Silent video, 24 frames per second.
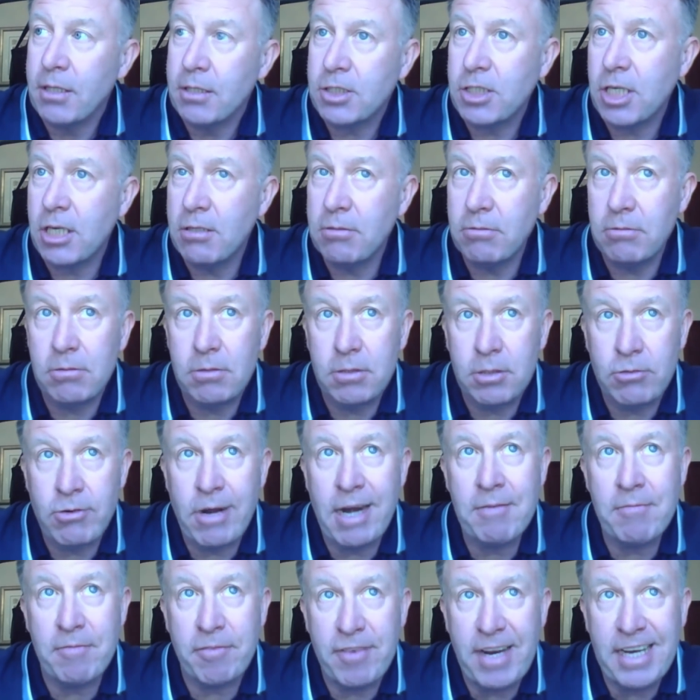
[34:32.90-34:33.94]
So
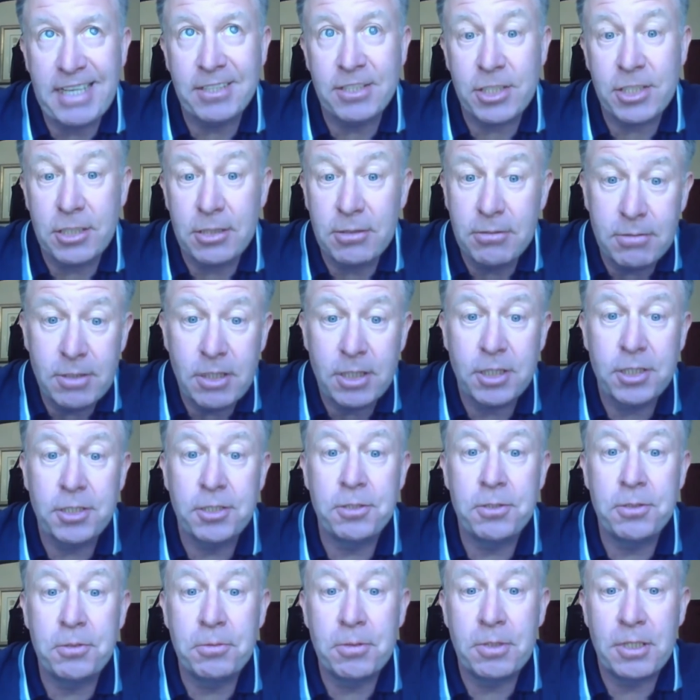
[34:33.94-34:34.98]
Graham Fenton,
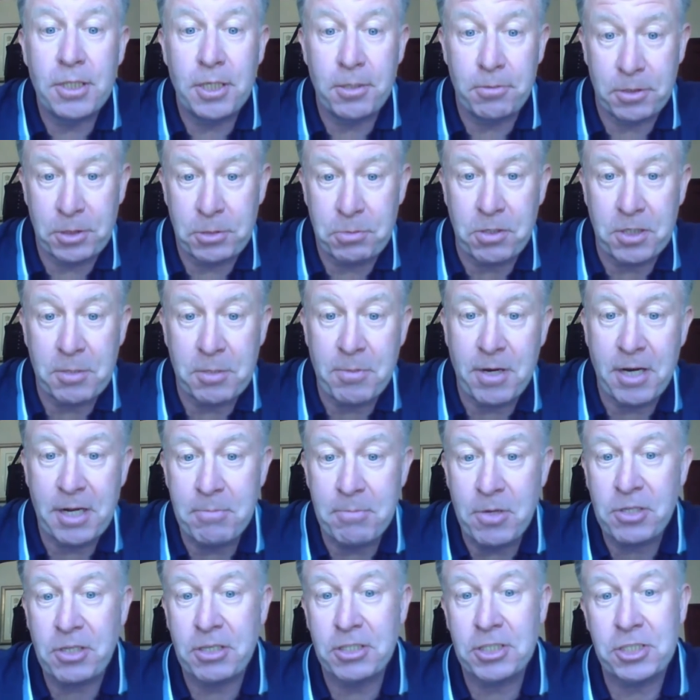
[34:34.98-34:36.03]
who was one of my
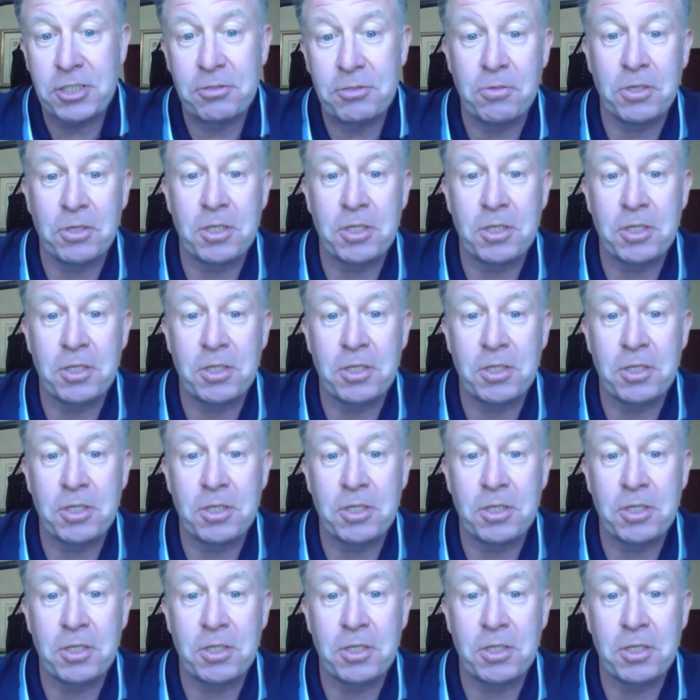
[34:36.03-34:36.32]
muckers,